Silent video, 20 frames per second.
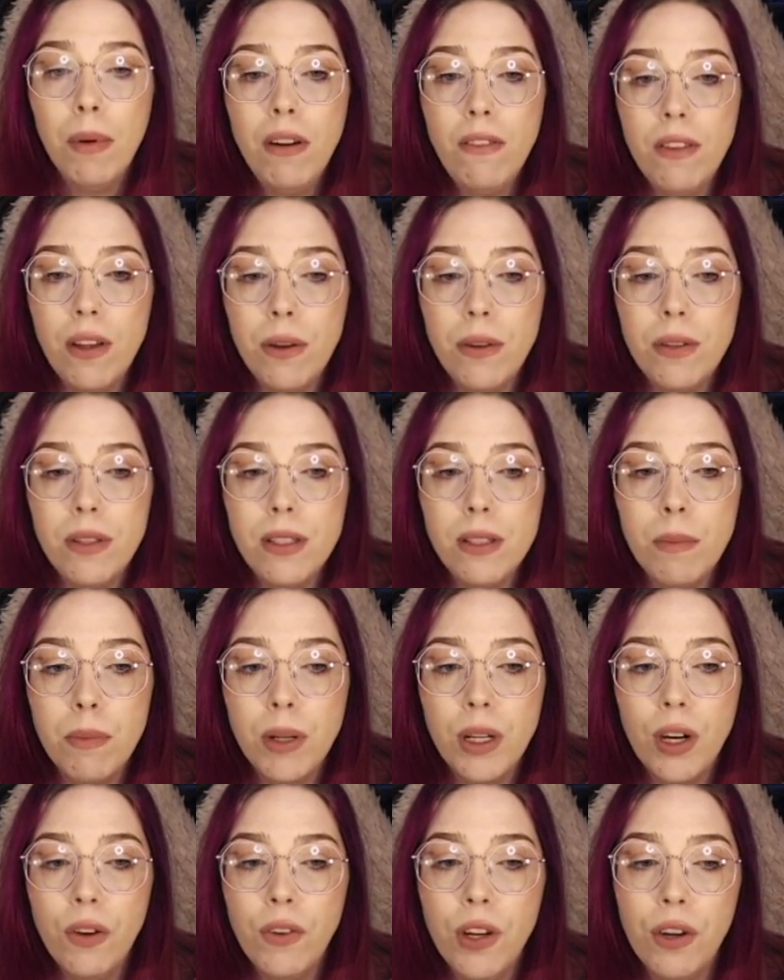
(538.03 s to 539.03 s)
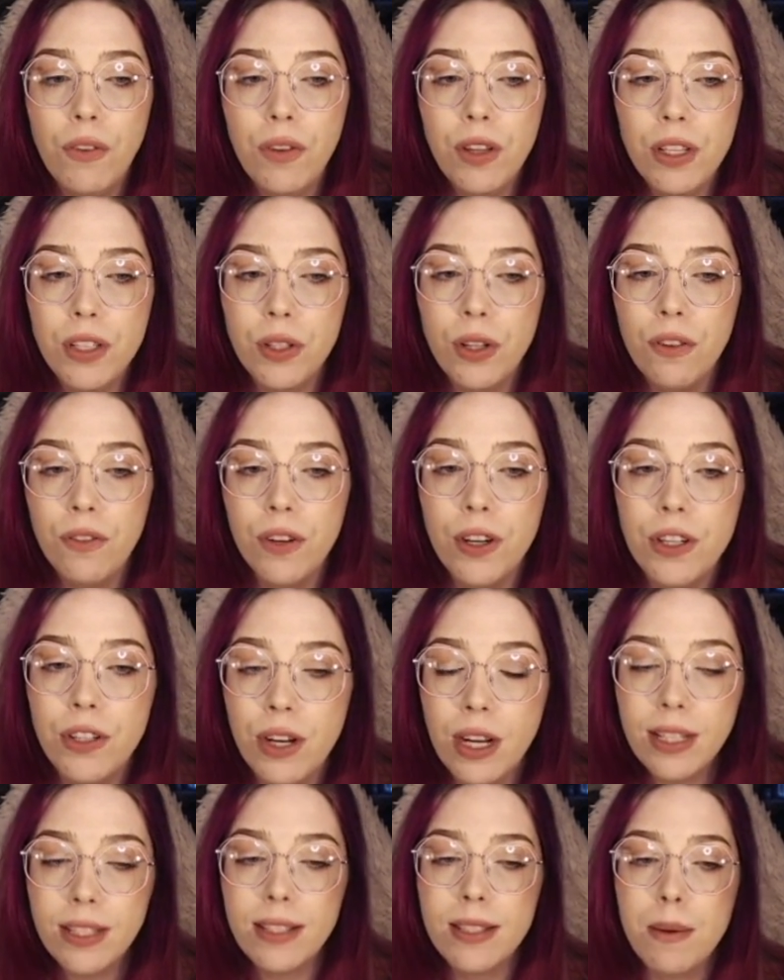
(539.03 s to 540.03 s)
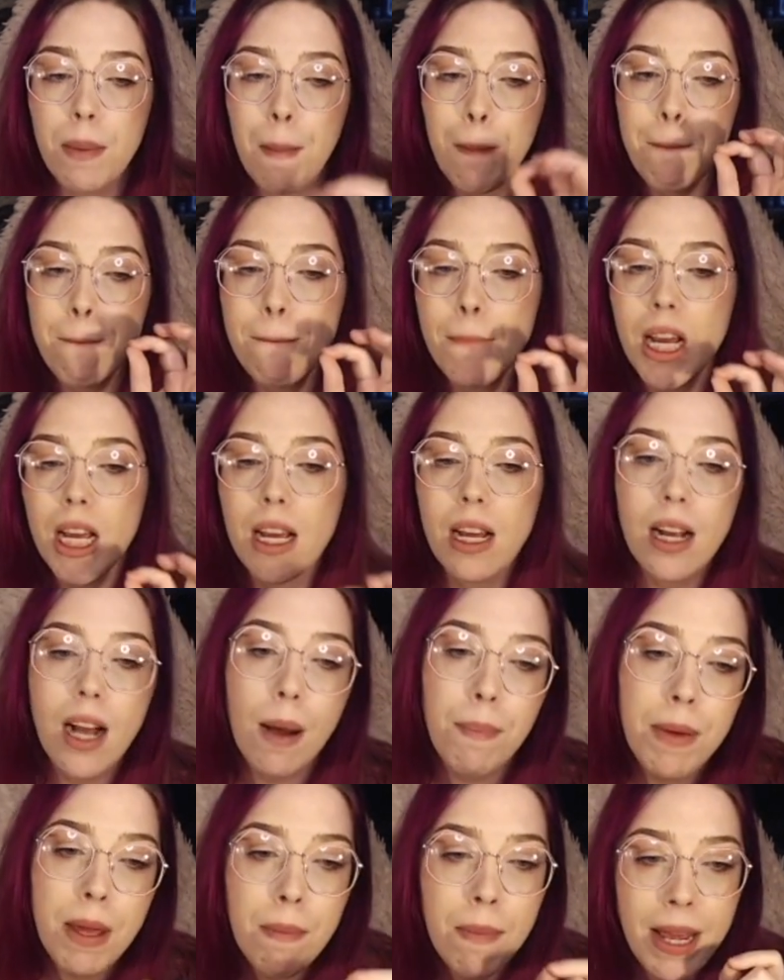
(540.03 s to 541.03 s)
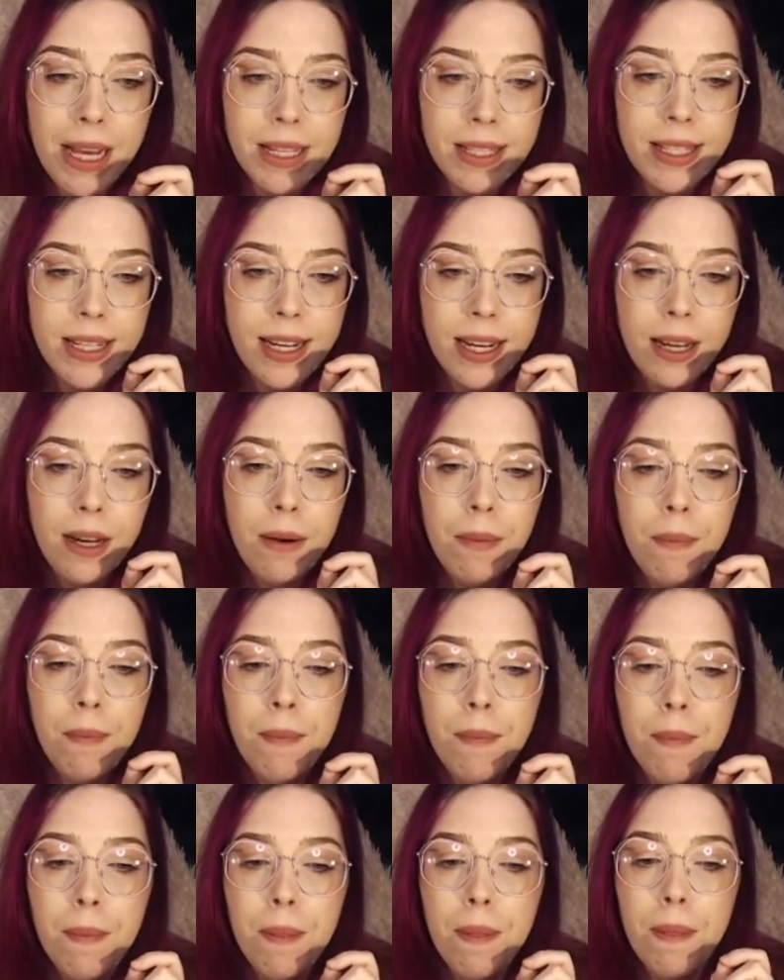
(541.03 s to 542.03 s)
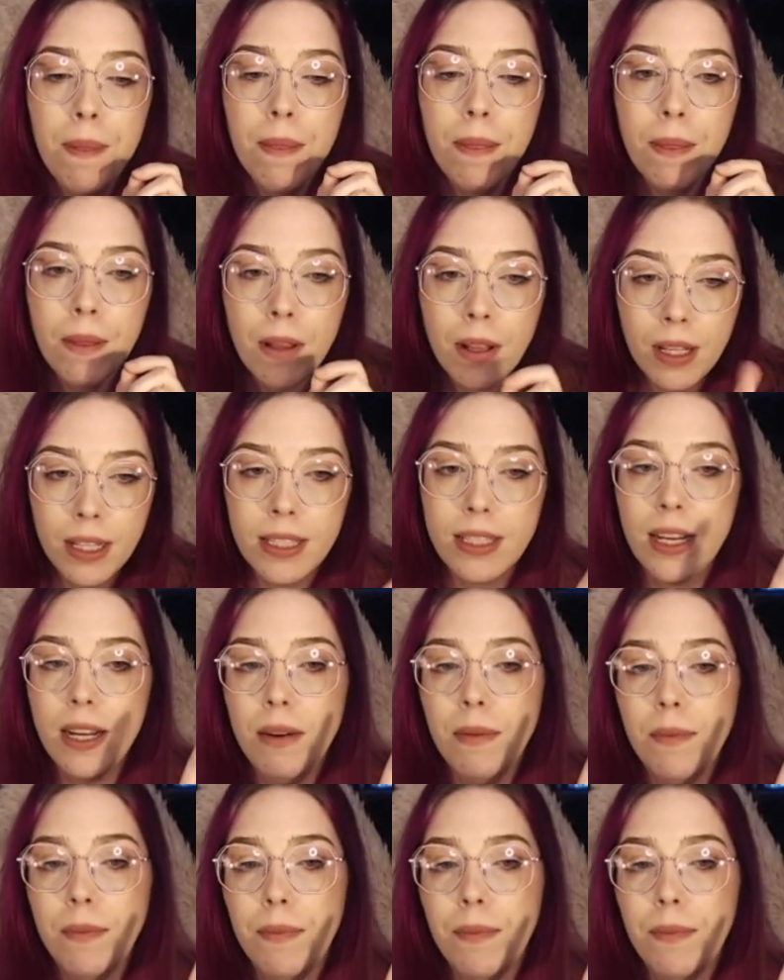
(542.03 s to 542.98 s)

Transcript: of those, bring it over here for the server address, copy and paste it in, click done.